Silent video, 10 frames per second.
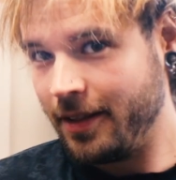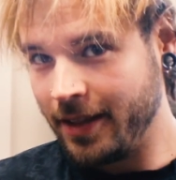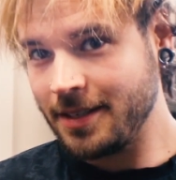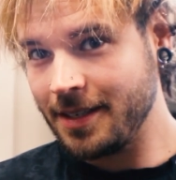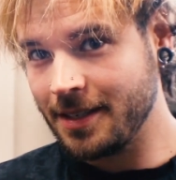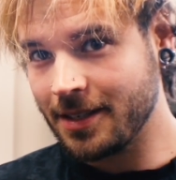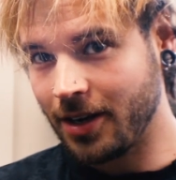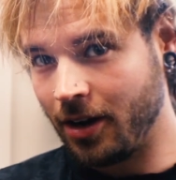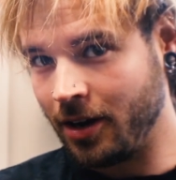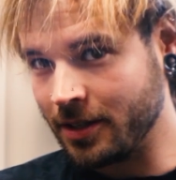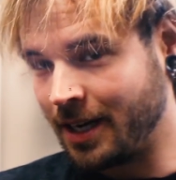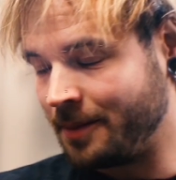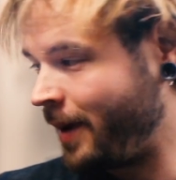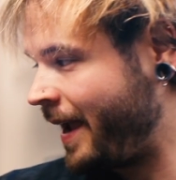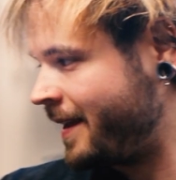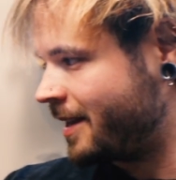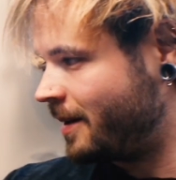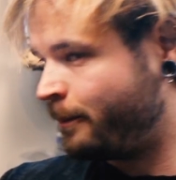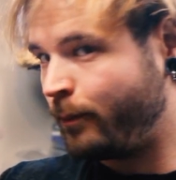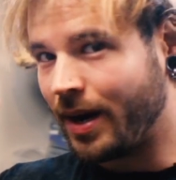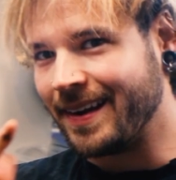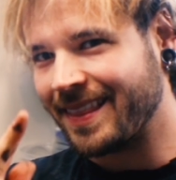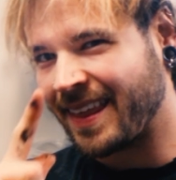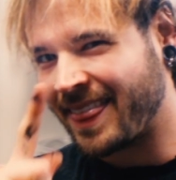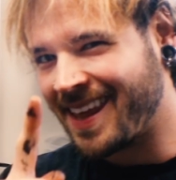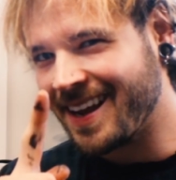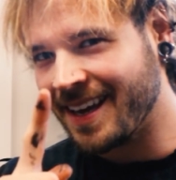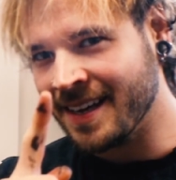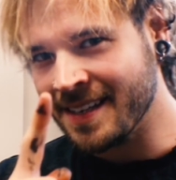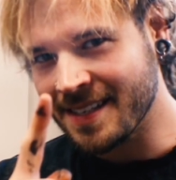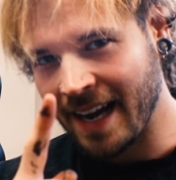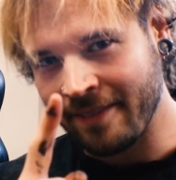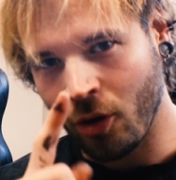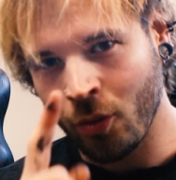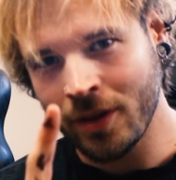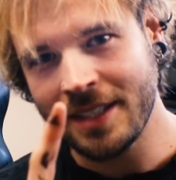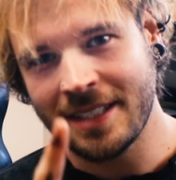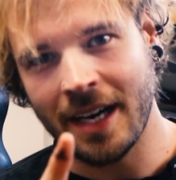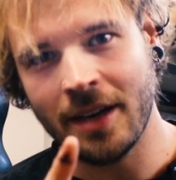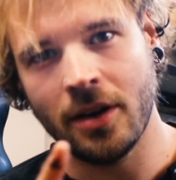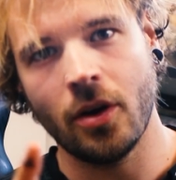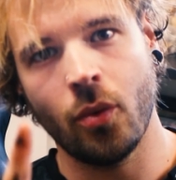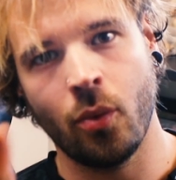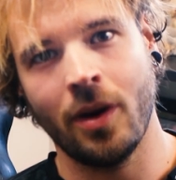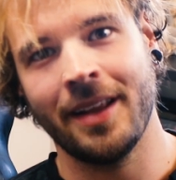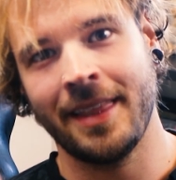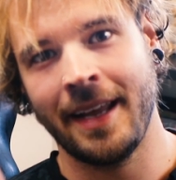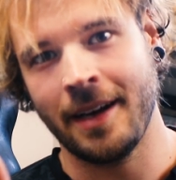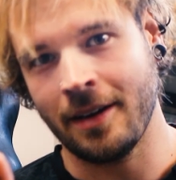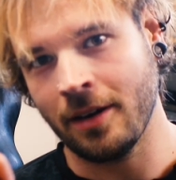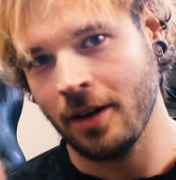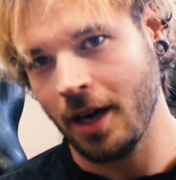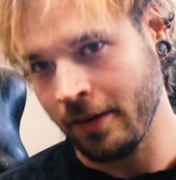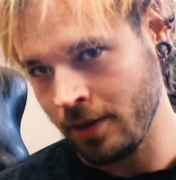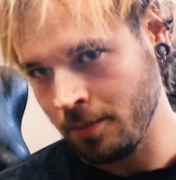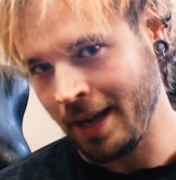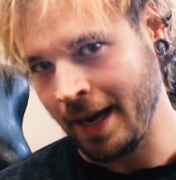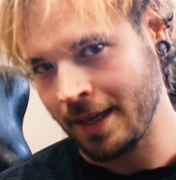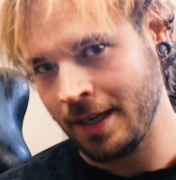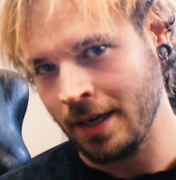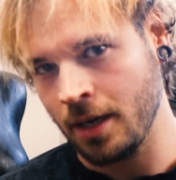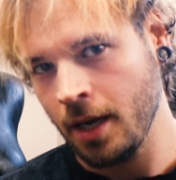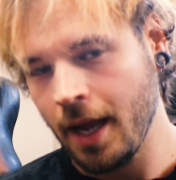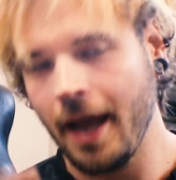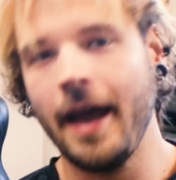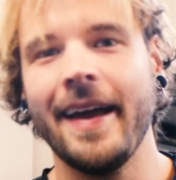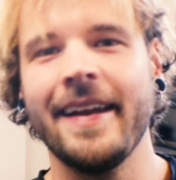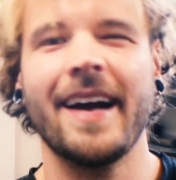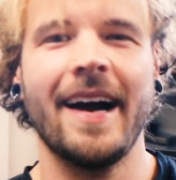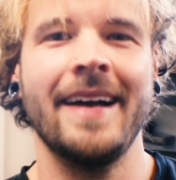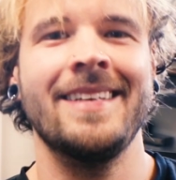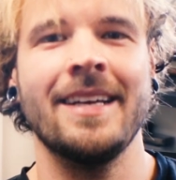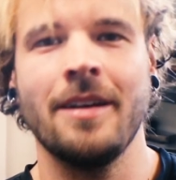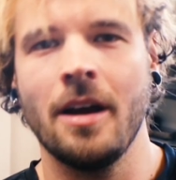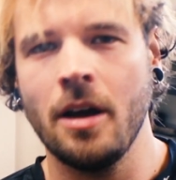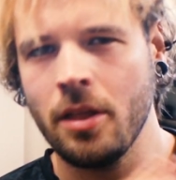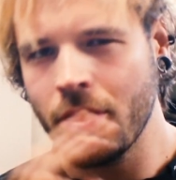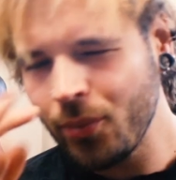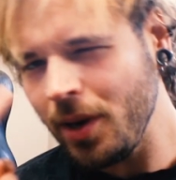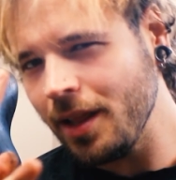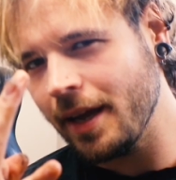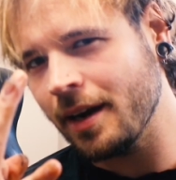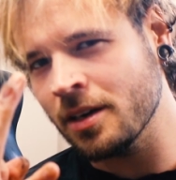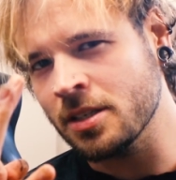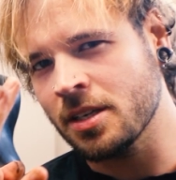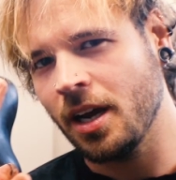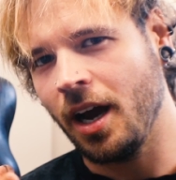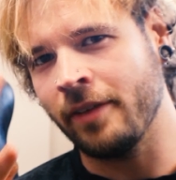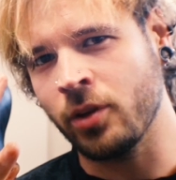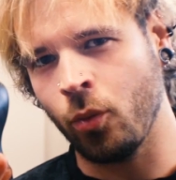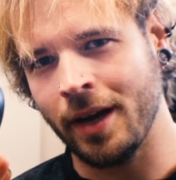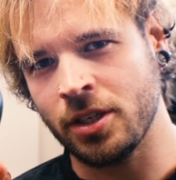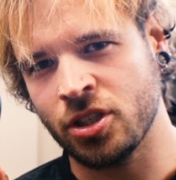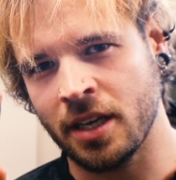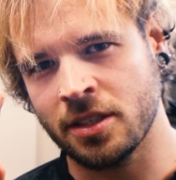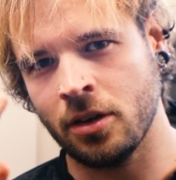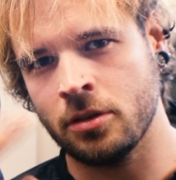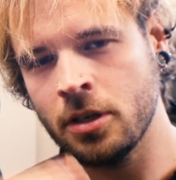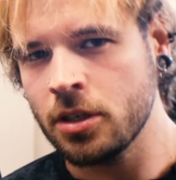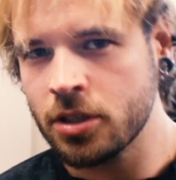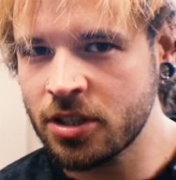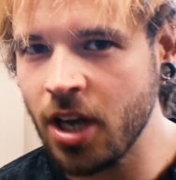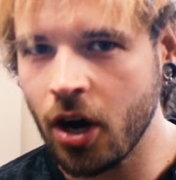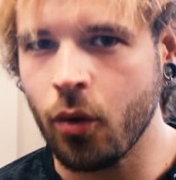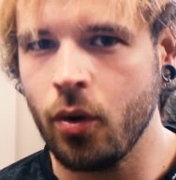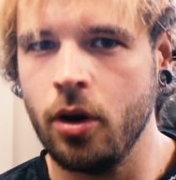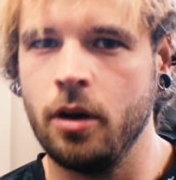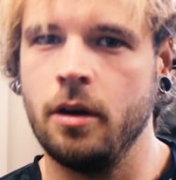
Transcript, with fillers: this is all done painted, but the thing is, I've only done one layer of the black here, and I did 3 layers of the white gesso, so